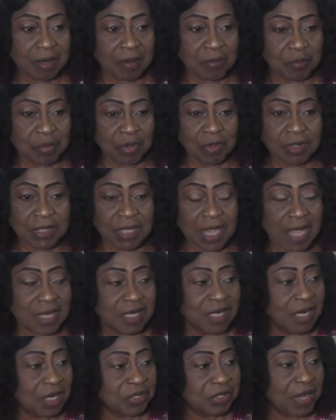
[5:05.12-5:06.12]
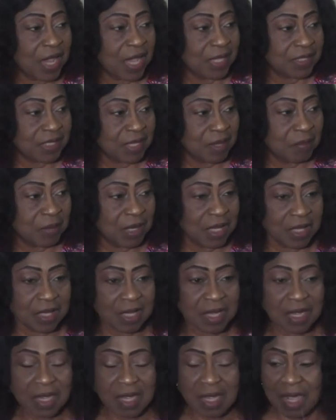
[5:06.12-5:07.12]
both at the National
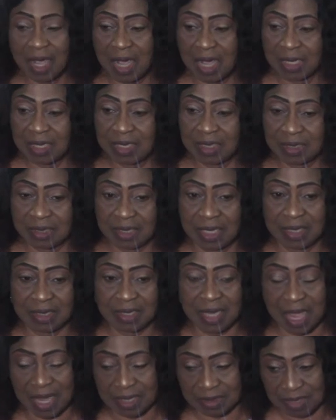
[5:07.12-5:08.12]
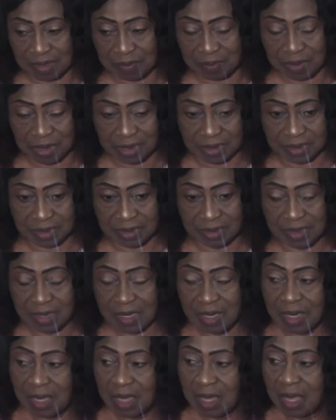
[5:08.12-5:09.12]
Assembly and the state assemblies.
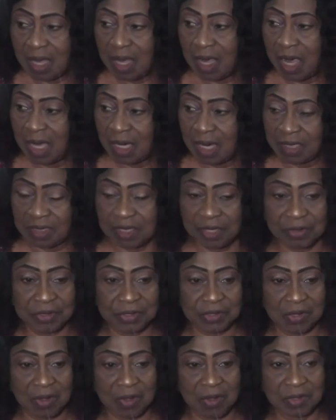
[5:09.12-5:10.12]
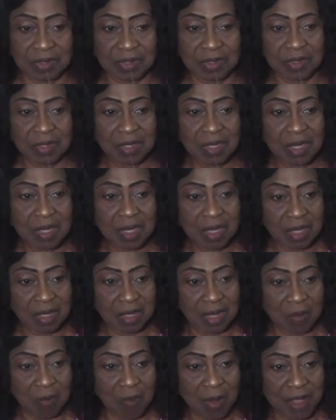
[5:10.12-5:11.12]
And as a result,
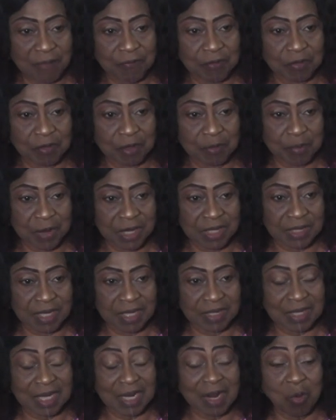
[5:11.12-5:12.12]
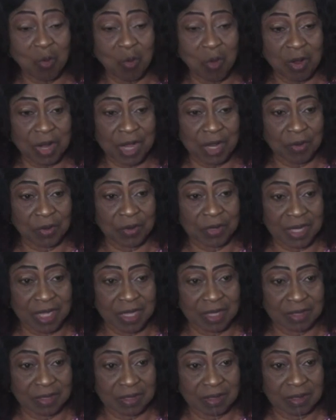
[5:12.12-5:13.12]
the wife of the president started working on
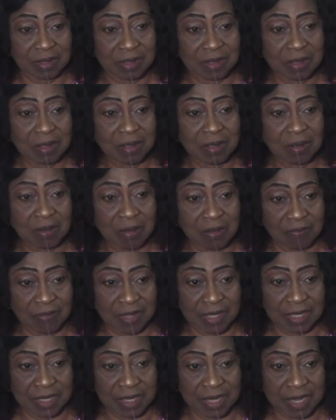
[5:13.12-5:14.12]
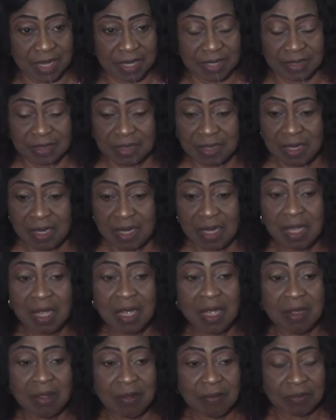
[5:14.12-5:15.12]
this over the years,
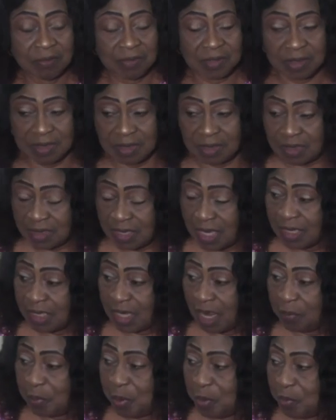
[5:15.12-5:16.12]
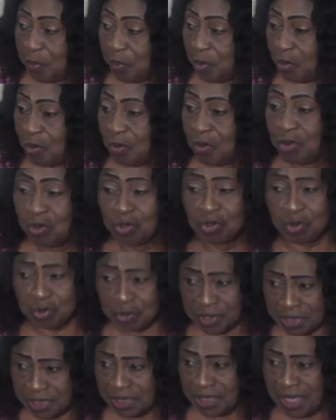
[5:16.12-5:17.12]
sent out people to
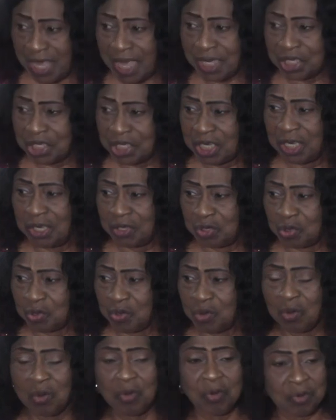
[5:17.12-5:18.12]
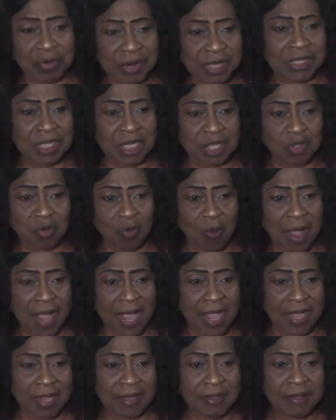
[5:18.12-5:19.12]
research into reasons why